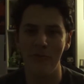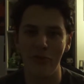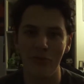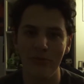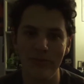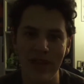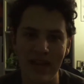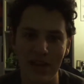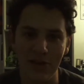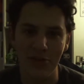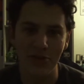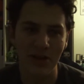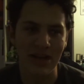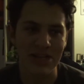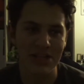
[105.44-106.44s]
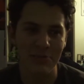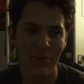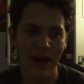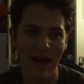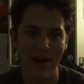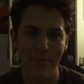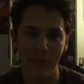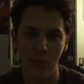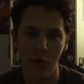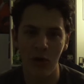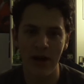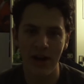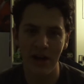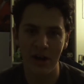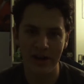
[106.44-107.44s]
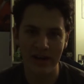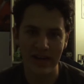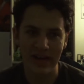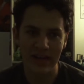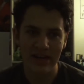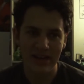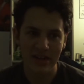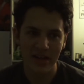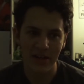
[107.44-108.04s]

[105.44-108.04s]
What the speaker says: from being crushed by Moriarty,